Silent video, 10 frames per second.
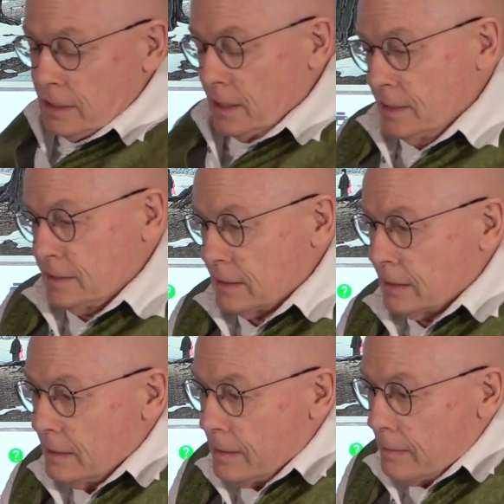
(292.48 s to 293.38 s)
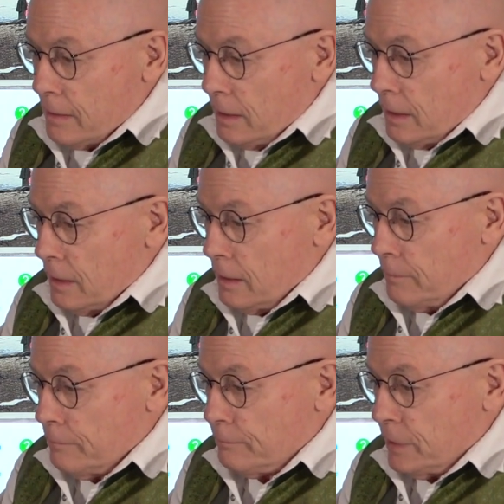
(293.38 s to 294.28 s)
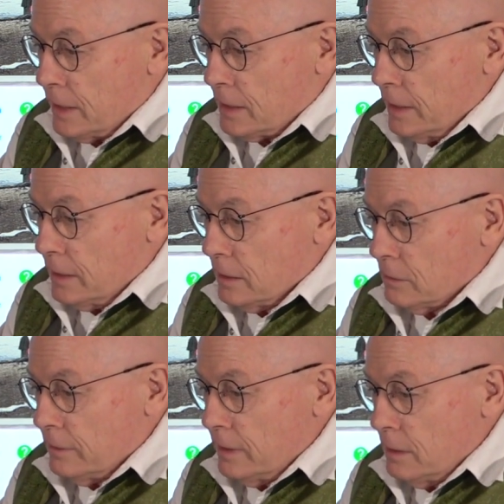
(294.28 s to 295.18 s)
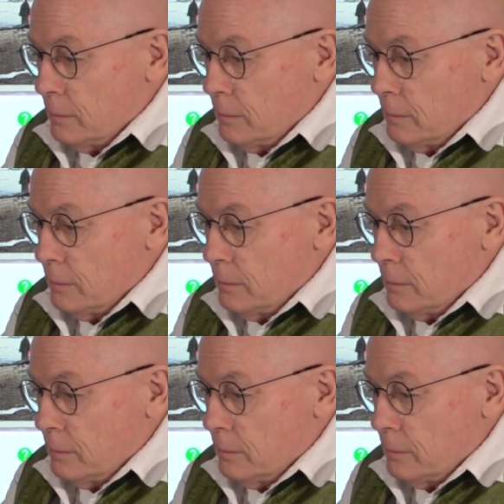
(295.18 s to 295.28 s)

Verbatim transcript: Castle. Um, by clicking on the